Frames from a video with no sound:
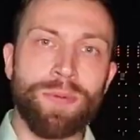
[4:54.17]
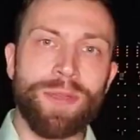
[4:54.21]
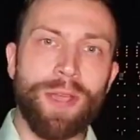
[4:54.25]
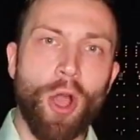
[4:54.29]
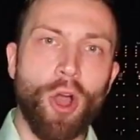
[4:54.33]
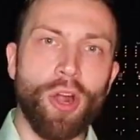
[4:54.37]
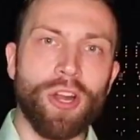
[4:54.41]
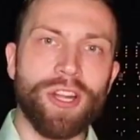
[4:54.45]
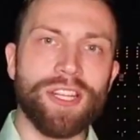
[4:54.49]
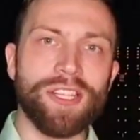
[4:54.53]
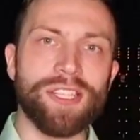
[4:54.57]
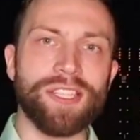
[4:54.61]
be
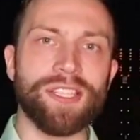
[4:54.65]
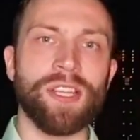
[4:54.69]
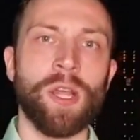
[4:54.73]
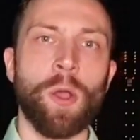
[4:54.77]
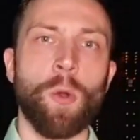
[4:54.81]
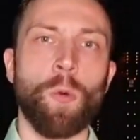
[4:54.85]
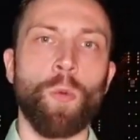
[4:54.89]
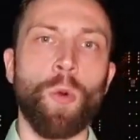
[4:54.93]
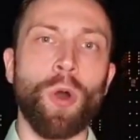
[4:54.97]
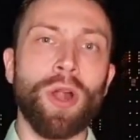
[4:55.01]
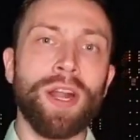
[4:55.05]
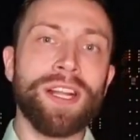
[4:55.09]
honest,
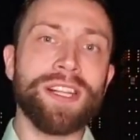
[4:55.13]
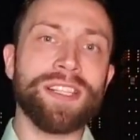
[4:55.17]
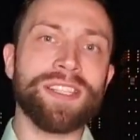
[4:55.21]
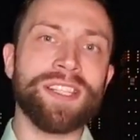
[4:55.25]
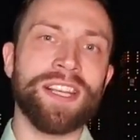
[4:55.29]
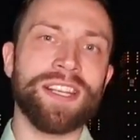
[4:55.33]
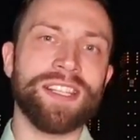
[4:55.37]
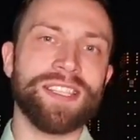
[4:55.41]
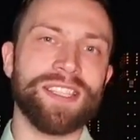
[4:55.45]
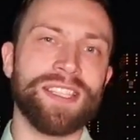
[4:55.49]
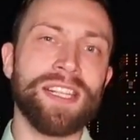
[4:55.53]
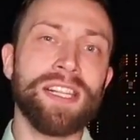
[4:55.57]
wallets
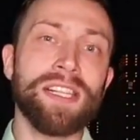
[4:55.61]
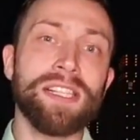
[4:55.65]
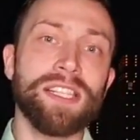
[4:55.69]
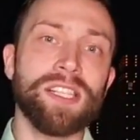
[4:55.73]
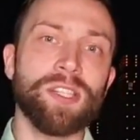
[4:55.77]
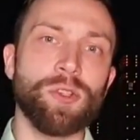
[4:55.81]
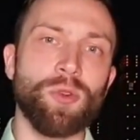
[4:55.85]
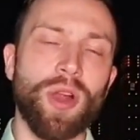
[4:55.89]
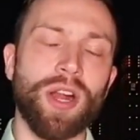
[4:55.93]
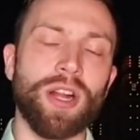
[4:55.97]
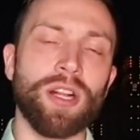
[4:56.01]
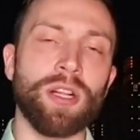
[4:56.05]
still
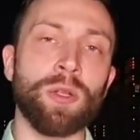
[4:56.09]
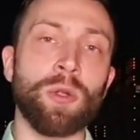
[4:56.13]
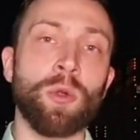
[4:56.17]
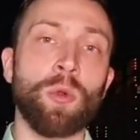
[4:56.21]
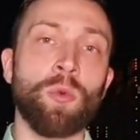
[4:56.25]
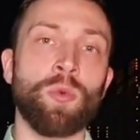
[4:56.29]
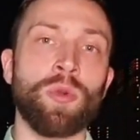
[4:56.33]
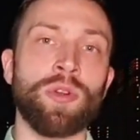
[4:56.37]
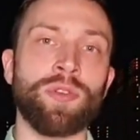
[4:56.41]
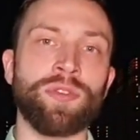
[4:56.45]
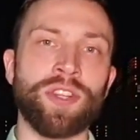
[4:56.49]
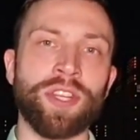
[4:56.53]
struggle
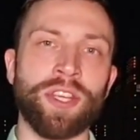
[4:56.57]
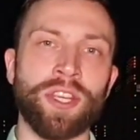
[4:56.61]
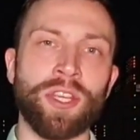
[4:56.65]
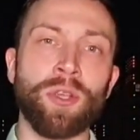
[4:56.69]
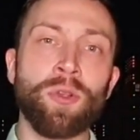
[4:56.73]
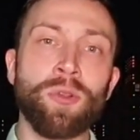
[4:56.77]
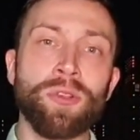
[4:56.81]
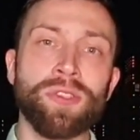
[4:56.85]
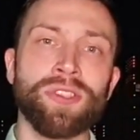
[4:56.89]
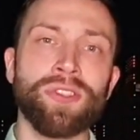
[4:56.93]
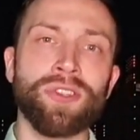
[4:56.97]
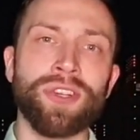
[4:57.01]
with the
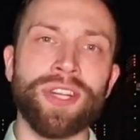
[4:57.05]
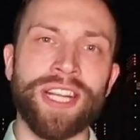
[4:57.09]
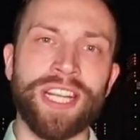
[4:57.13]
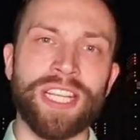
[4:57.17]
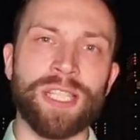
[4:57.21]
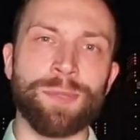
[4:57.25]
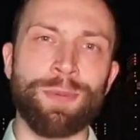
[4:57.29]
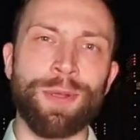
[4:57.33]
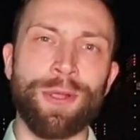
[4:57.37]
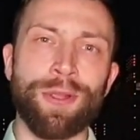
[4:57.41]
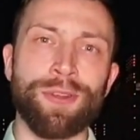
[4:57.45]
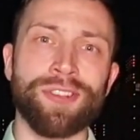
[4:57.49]
user
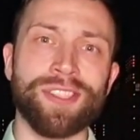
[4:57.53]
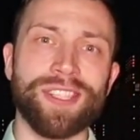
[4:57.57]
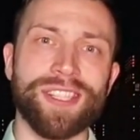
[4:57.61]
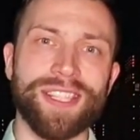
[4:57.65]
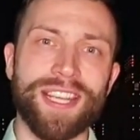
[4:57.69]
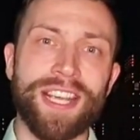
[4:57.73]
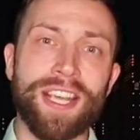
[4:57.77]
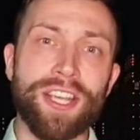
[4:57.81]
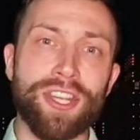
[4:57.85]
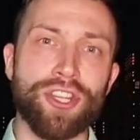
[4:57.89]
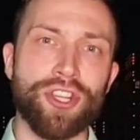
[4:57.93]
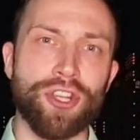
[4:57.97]
experience
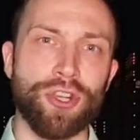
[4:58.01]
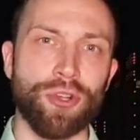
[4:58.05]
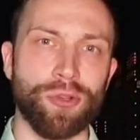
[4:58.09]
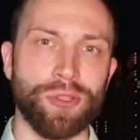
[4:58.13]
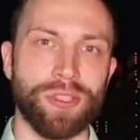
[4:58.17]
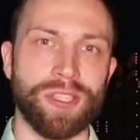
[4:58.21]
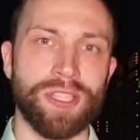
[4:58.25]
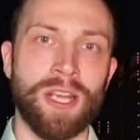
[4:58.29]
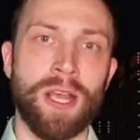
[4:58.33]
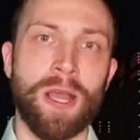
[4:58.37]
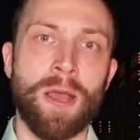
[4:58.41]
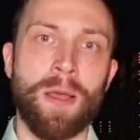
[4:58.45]

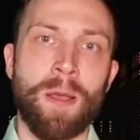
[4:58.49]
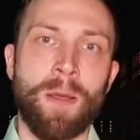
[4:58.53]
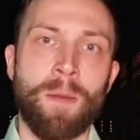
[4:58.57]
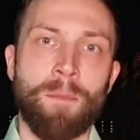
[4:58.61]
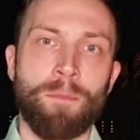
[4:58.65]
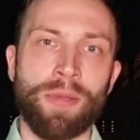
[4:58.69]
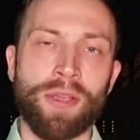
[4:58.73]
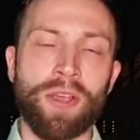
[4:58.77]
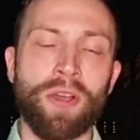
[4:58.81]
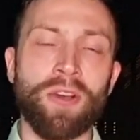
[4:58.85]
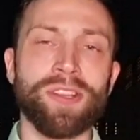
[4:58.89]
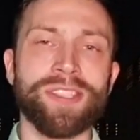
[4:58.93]
issues.
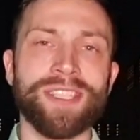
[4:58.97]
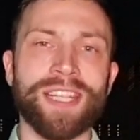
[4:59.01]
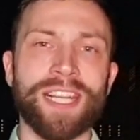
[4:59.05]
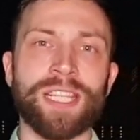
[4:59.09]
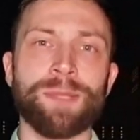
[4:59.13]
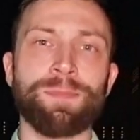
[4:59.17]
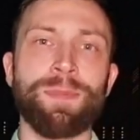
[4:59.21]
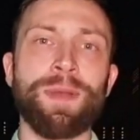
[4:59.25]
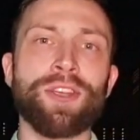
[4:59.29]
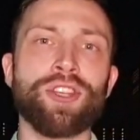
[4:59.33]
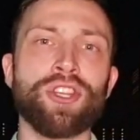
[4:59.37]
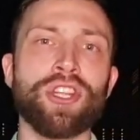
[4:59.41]
Because
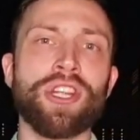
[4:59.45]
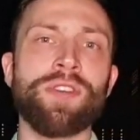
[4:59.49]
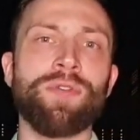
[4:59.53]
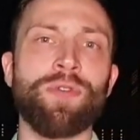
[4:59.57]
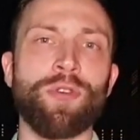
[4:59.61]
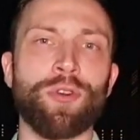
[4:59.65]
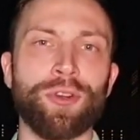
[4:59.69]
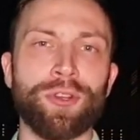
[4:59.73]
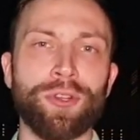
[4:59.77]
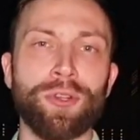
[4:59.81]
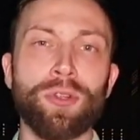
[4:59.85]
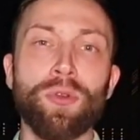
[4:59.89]
especially
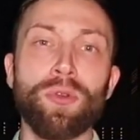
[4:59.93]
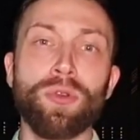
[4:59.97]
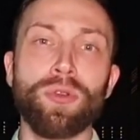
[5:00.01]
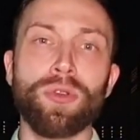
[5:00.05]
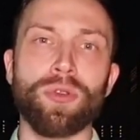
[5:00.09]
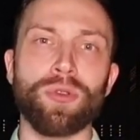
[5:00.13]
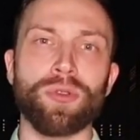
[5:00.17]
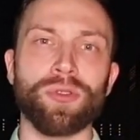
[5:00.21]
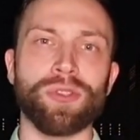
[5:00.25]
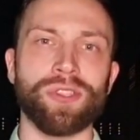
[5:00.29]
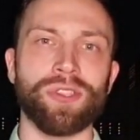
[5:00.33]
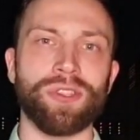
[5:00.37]
for new
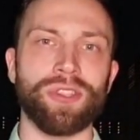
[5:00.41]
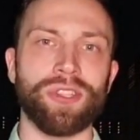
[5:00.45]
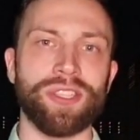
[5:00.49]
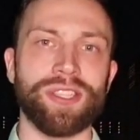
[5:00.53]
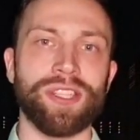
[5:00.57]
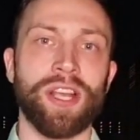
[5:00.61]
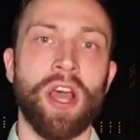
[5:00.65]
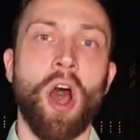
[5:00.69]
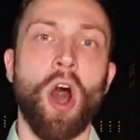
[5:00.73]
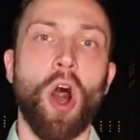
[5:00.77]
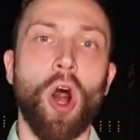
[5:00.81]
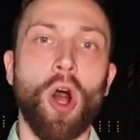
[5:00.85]

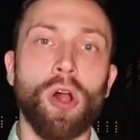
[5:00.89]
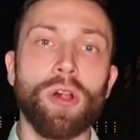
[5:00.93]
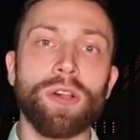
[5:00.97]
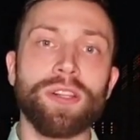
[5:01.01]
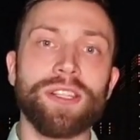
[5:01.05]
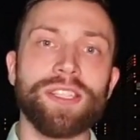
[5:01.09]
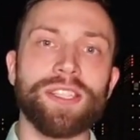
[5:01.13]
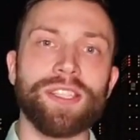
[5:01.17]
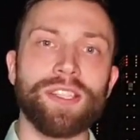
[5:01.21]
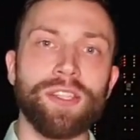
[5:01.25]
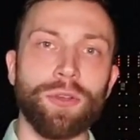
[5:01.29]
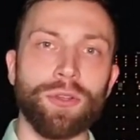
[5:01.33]
users, all
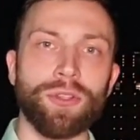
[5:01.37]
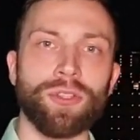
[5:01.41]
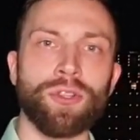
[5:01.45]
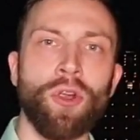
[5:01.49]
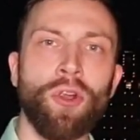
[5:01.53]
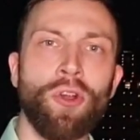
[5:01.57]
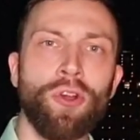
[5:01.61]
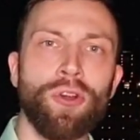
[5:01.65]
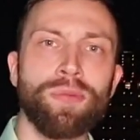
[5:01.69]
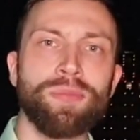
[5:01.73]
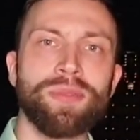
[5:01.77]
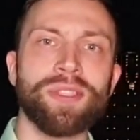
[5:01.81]
these new
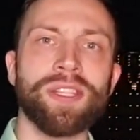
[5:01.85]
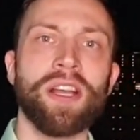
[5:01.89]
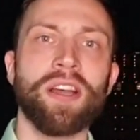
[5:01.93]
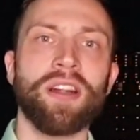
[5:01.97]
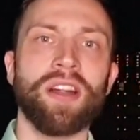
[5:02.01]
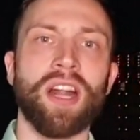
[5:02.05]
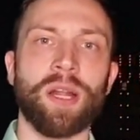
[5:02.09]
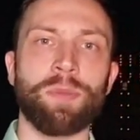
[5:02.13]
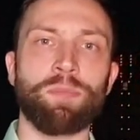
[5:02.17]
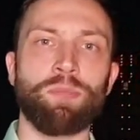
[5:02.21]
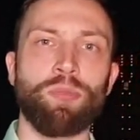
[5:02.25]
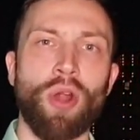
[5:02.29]
terms
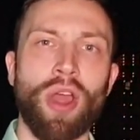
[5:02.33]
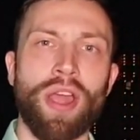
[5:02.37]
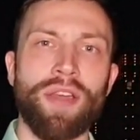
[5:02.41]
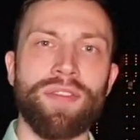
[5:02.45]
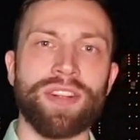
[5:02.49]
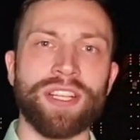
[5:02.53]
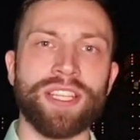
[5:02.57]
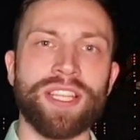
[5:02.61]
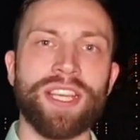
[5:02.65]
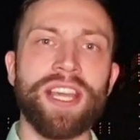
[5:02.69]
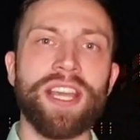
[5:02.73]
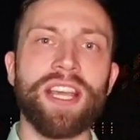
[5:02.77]
like
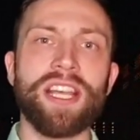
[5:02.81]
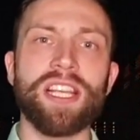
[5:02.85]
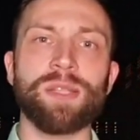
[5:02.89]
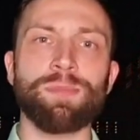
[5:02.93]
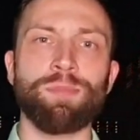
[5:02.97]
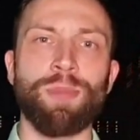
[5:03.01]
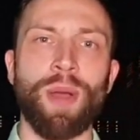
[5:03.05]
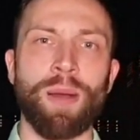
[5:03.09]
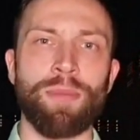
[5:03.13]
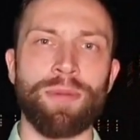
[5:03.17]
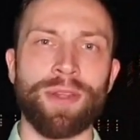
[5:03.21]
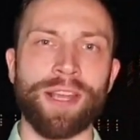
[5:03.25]
private keys,
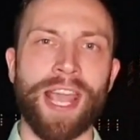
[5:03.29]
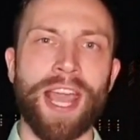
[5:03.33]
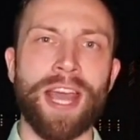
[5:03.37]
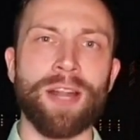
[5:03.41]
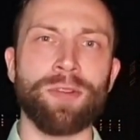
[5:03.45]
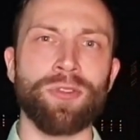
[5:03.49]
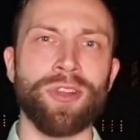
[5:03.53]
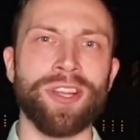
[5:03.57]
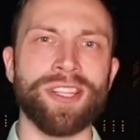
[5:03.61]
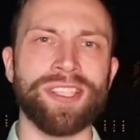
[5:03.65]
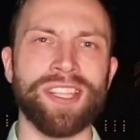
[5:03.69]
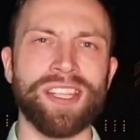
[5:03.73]
public
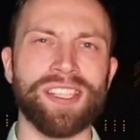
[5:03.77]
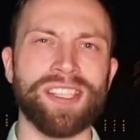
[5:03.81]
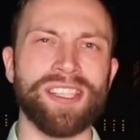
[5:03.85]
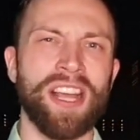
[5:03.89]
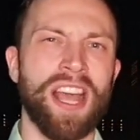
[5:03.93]
addresses,